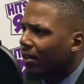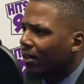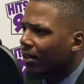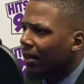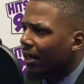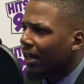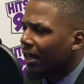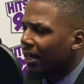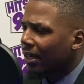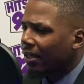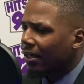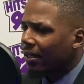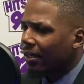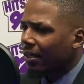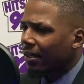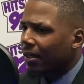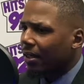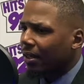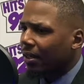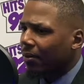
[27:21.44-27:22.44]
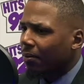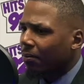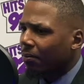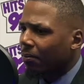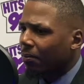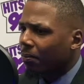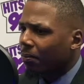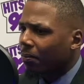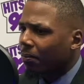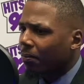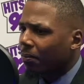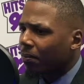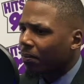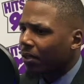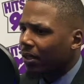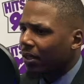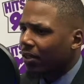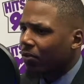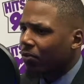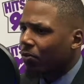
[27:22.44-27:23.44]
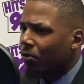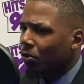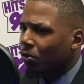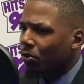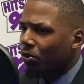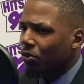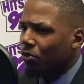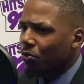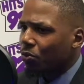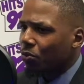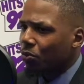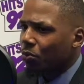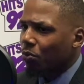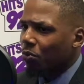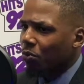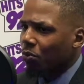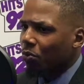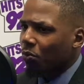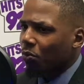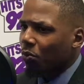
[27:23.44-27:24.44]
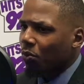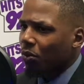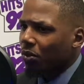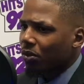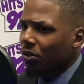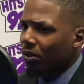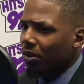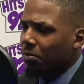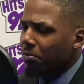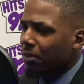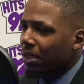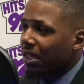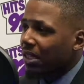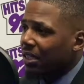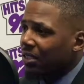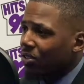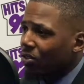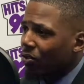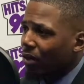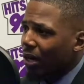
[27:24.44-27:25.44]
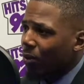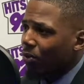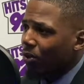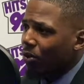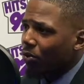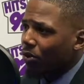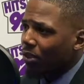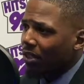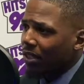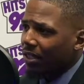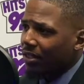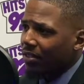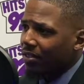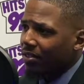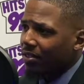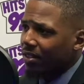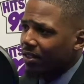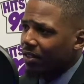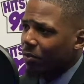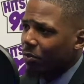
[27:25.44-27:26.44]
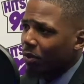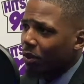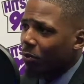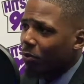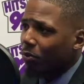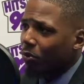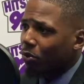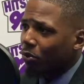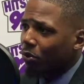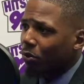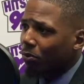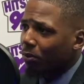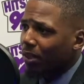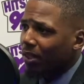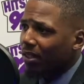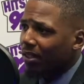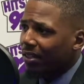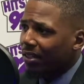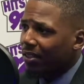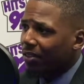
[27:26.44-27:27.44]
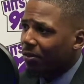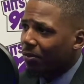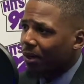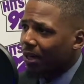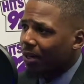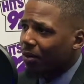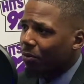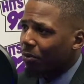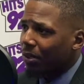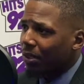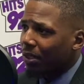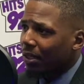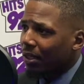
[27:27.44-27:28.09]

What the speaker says: and the influence was immediate. So I would only get to see the people who were immediately around me.